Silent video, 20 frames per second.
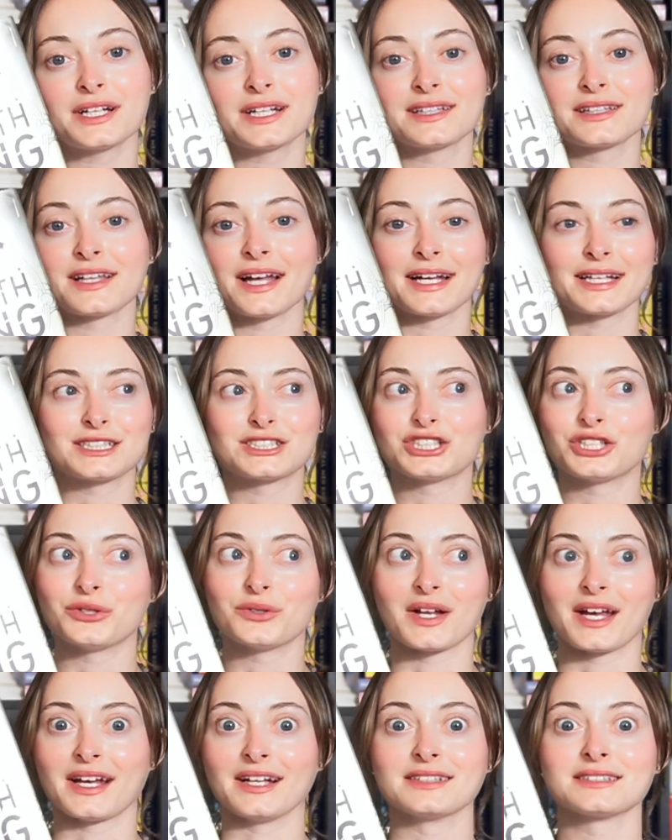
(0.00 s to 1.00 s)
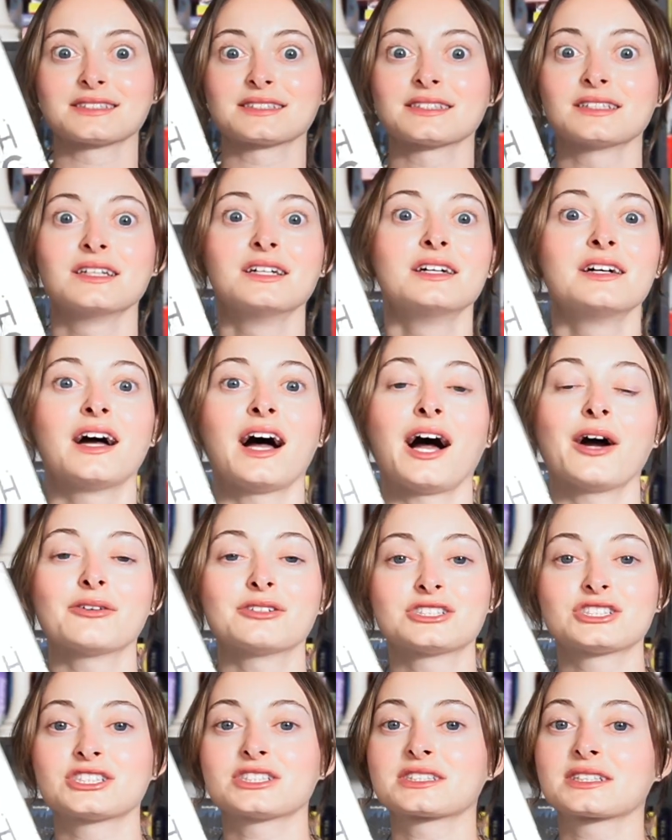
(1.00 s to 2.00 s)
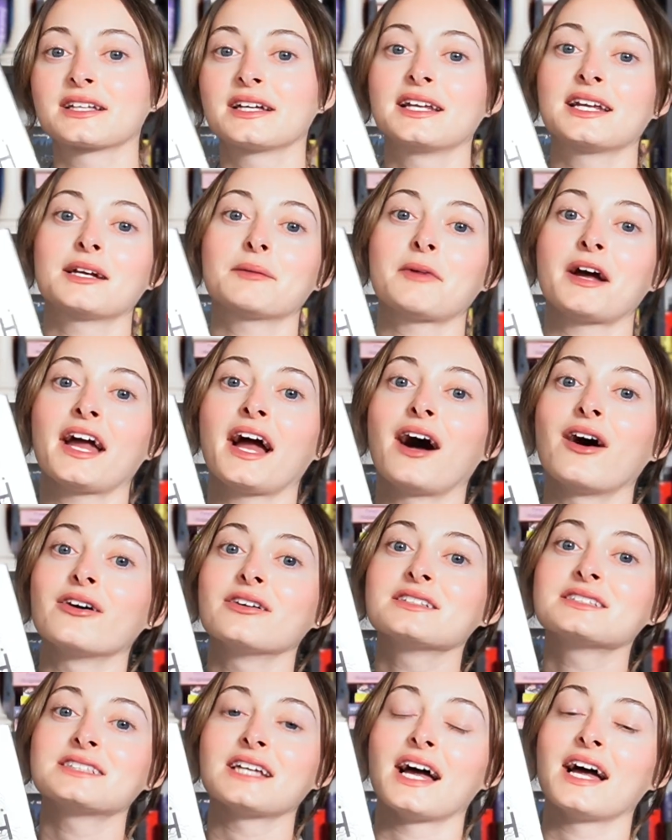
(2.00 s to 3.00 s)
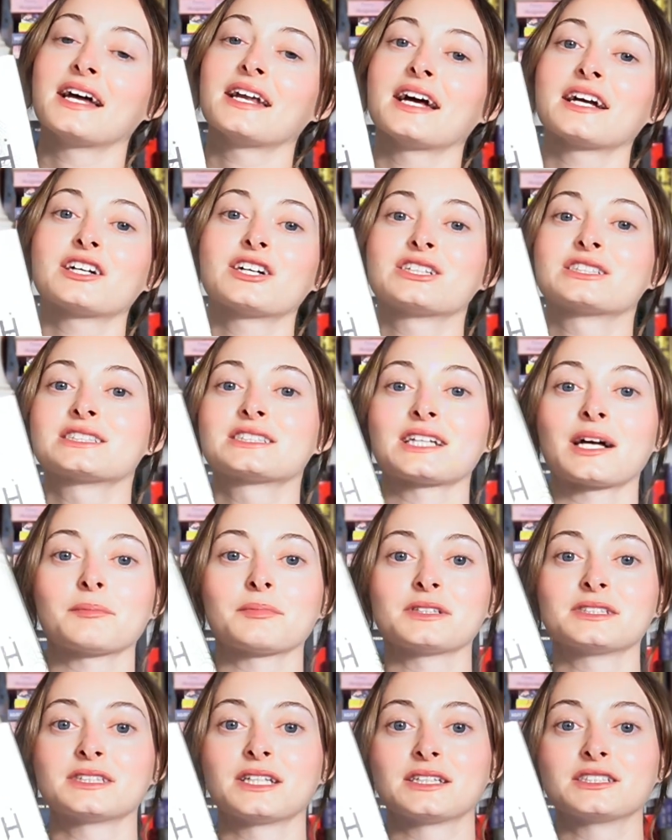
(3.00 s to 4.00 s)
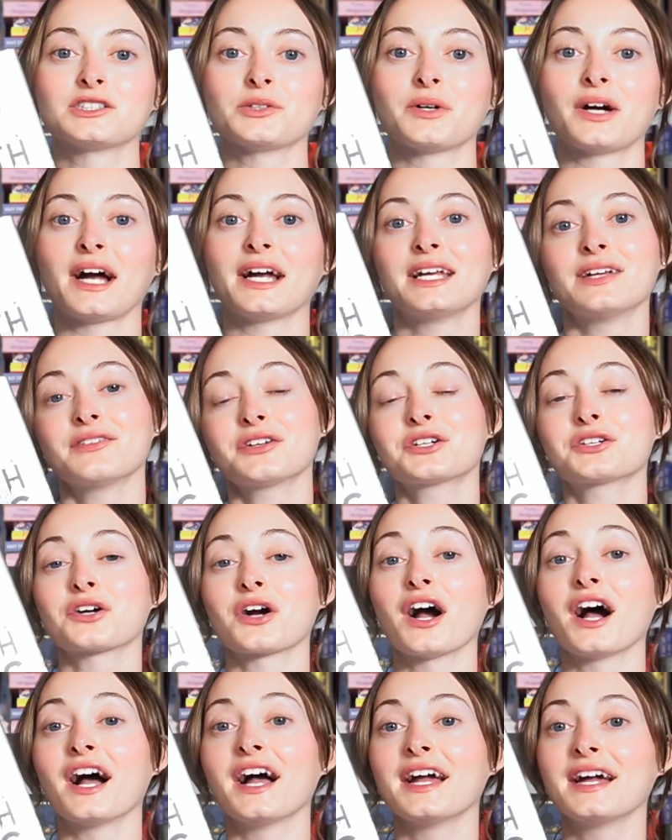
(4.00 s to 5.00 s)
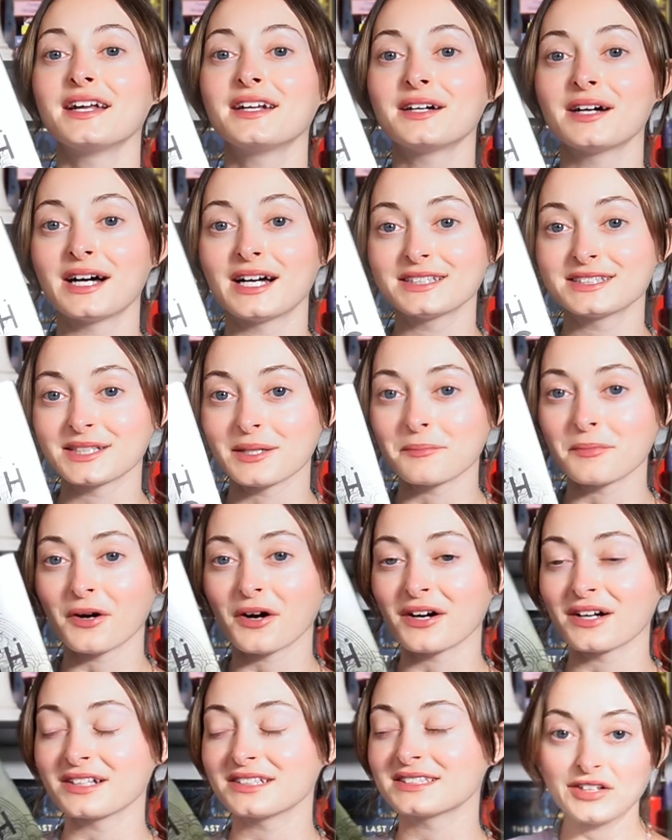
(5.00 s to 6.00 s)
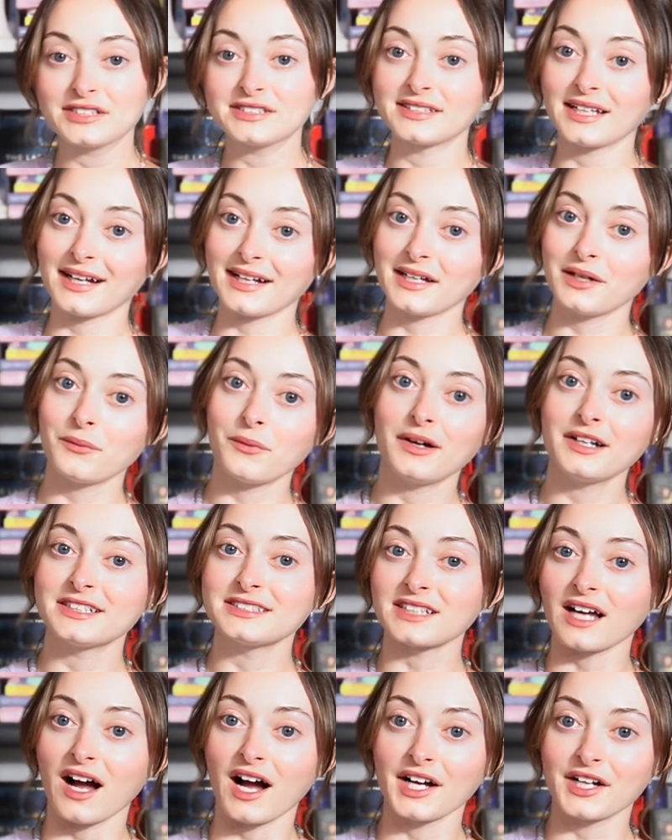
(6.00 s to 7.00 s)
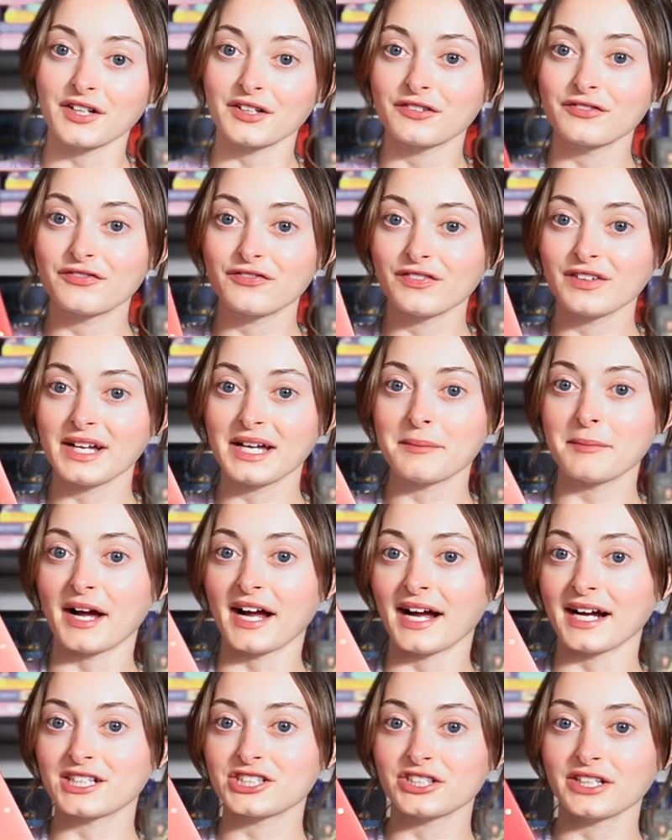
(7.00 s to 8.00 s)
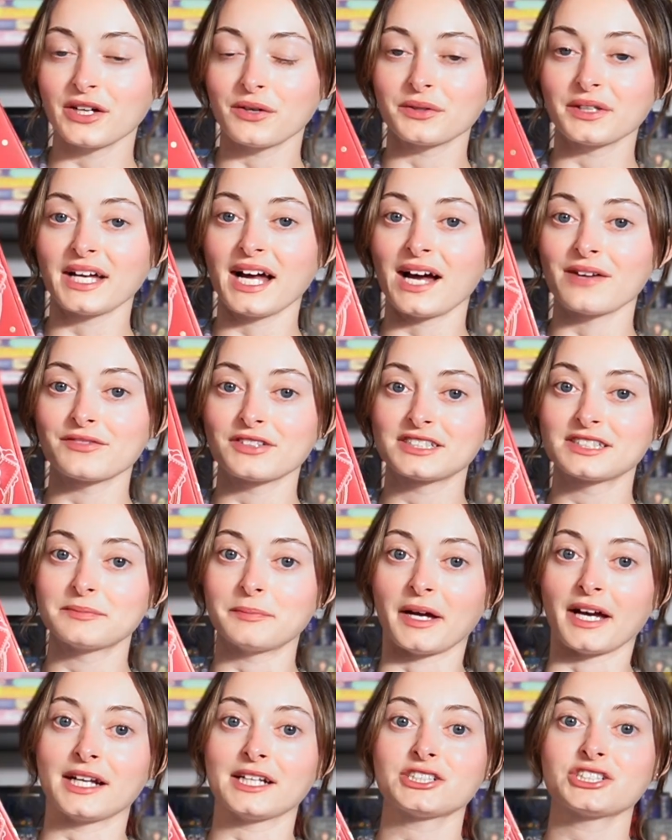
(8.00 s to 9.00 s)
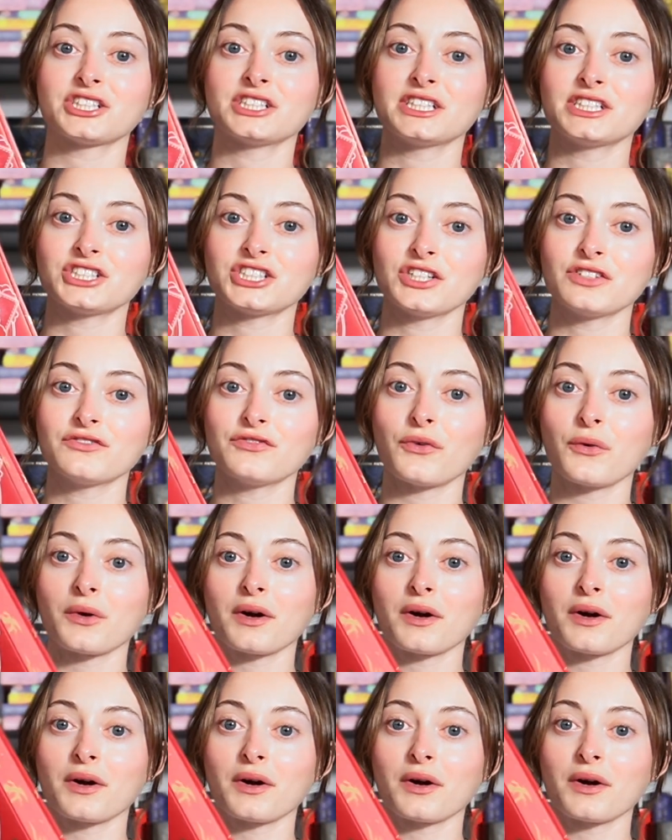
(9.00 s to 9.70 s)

in like 2 days. I was just cleaning my house and I couldn't stop listening to it. I even cried at some parts. The second one is Iron Flame. I actually only have the Spanish edition for